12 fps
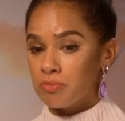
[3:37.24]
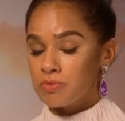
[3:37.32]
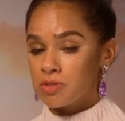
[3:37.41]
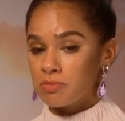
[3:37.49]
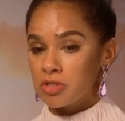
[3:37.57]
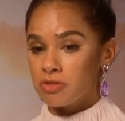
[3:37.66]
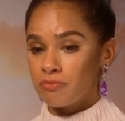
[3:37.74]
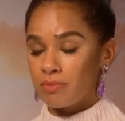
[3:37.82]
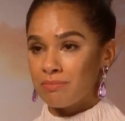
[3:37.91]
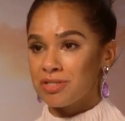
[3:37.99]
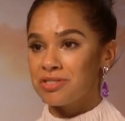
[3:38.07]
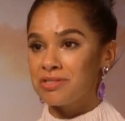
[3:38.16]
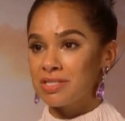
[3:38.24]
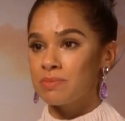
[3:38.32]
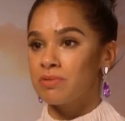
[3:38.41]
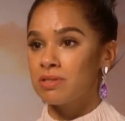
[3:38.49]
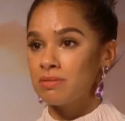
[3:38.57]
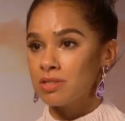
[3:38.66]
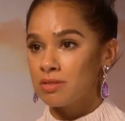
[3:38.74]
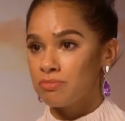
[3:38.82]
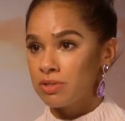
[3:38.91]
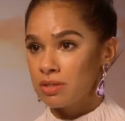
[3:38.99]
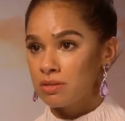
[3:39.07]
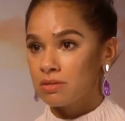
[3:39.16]
so much of my mission has been to
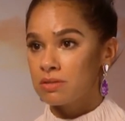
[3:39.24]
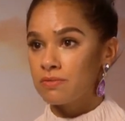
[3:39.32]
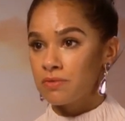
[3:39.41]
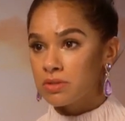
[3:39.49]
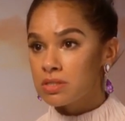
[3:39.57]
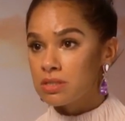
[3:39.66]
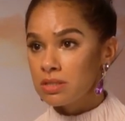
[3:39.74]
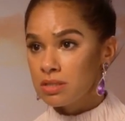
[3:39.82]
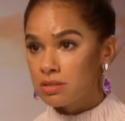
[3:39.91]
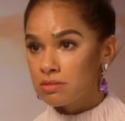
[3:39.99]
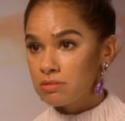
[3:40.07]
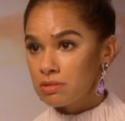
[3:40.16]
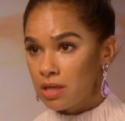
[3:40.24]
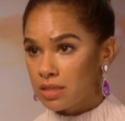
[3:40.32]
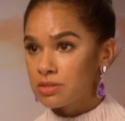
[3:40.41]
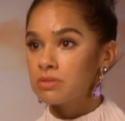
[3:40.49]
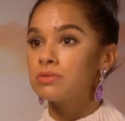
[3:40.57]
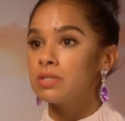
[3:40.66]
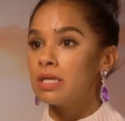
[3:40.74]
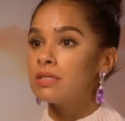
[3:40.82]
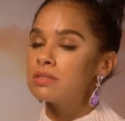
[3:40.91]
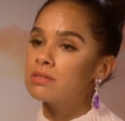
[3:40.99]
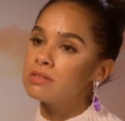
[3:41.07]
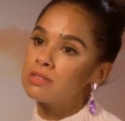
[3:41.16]
bring diversity to classical
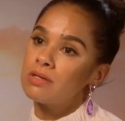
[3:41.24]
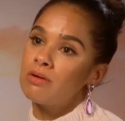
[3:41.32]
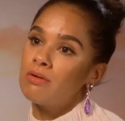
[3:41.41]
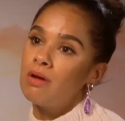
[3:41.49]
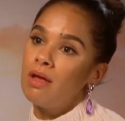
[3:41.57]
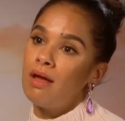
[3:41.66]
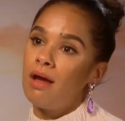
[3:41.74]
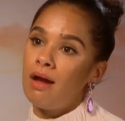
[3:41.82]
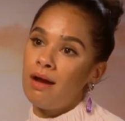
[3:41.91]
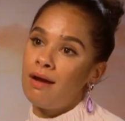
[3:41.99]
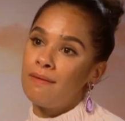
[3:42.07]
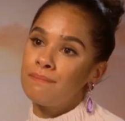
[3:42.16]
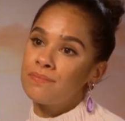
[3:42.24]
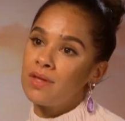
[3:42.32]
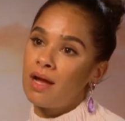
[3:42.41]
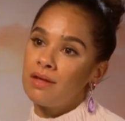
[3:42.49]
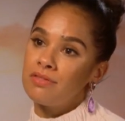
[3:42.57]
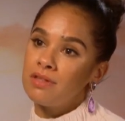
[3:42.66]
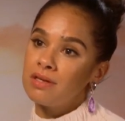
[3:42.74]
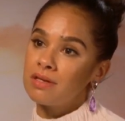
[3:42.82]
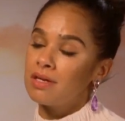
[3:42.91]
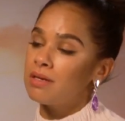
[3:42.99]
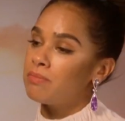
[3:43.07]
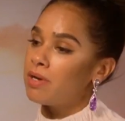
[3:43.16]
dance, and so I think,
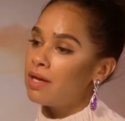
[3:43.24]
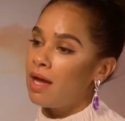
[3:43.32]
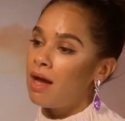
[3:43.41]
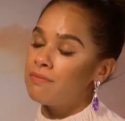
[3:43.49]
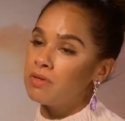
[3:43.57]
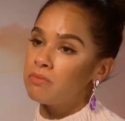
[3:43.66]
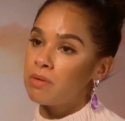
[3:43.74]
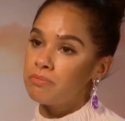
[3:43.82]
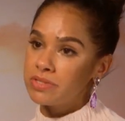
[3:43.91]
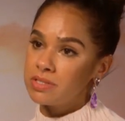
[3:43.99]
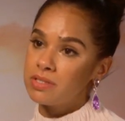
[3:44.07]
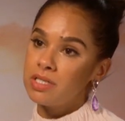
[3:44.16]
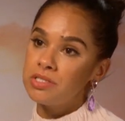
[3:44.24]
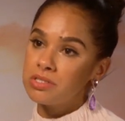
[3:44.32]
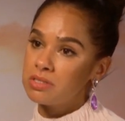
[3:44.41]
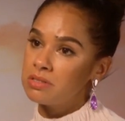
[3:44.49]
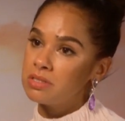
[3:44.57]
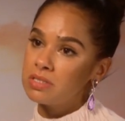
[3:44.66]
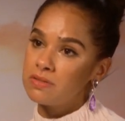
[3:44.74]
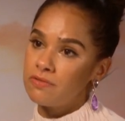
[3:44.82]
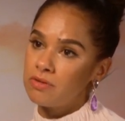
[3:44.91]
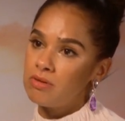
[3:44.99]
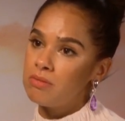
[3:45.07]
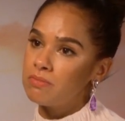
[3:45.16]
again, by having representation in this
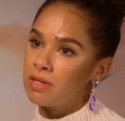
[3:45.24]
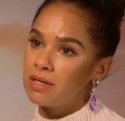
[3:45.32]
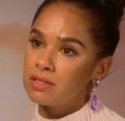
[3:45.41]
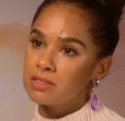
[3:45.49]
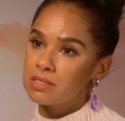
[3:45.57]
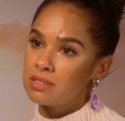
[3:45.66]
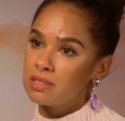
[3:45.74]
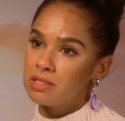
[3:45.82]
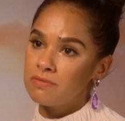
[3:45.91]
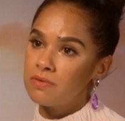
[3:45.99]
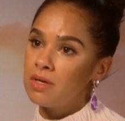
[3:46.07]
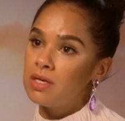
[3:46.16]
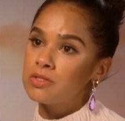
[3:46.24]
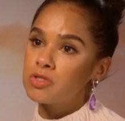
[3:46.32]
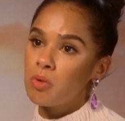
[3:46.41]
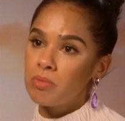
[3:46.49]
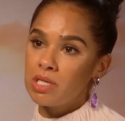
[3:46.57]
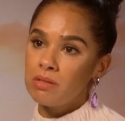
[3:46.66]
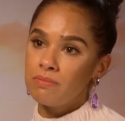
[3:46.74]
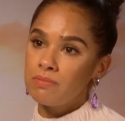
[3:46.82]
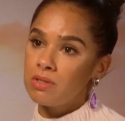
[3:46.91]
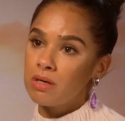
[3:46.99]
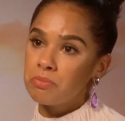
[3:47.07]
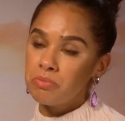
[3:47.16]
film, it's going to give so many
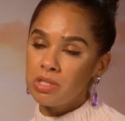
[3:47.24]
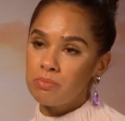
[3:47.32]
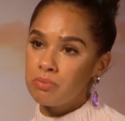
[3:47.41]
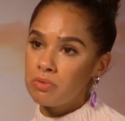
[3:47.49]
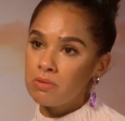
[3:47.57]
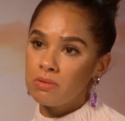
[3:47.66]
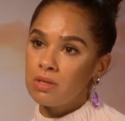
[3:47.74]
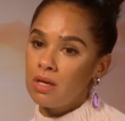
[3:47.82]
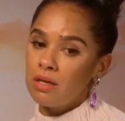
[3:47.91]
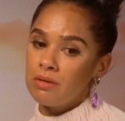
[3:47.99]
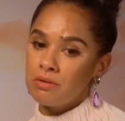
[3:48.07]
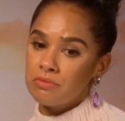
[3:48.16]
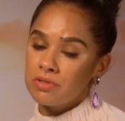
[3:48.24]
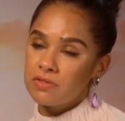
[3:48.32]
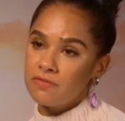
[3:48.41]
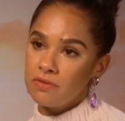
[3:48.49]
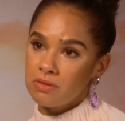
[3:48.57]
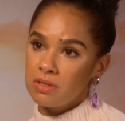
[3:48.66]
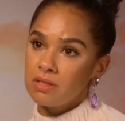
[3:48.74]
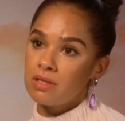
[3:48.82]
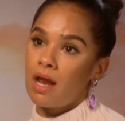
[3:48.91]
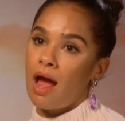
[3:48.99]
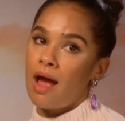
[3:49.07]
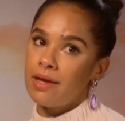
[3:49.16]
young people this feeling
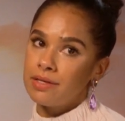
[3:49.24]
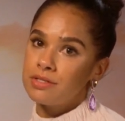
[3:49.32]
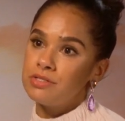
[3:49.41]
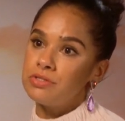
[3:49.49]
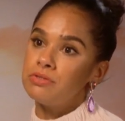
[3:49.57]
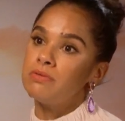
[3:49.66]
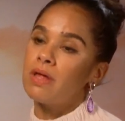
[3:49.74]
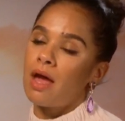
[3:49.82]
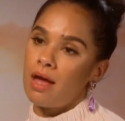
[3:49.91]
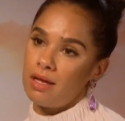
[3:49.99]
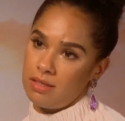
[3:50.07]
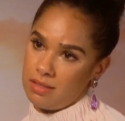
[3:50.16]
that I can do that.